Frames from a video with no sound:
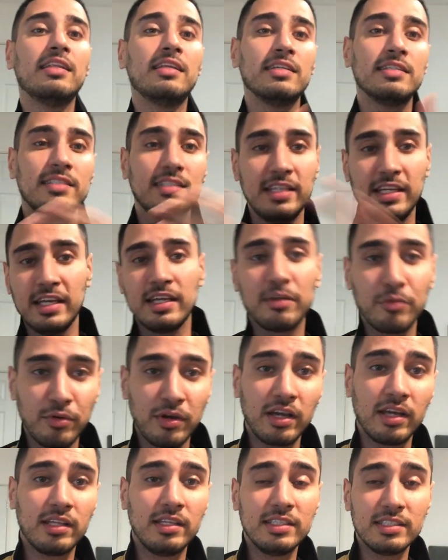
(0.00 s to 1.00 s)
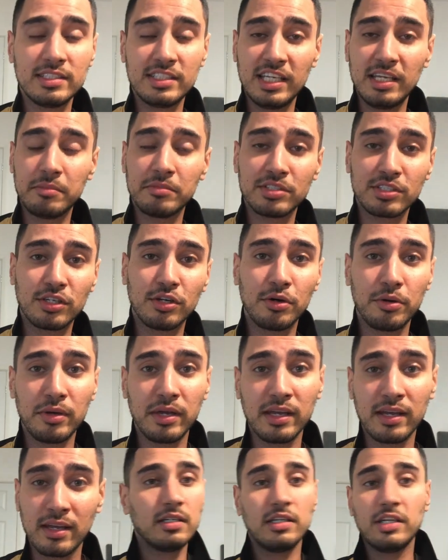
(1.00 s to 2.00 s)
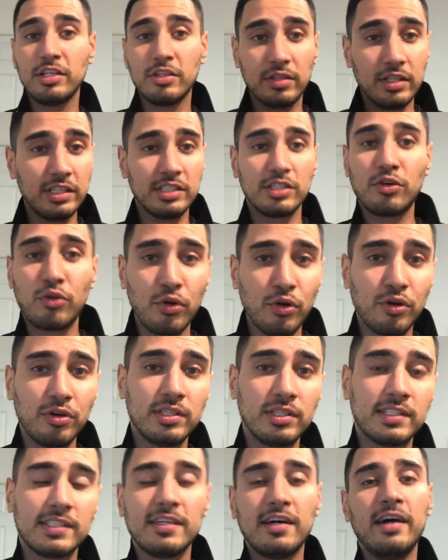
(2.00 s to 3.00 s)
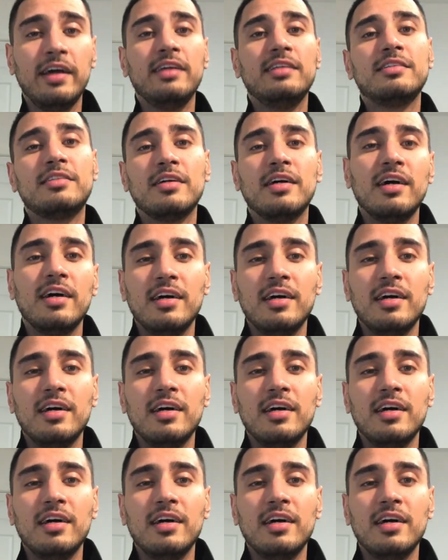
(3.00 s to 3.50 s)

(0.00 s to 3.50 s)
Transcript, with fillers: They're seeing where this team is going. You know, these are all good signs.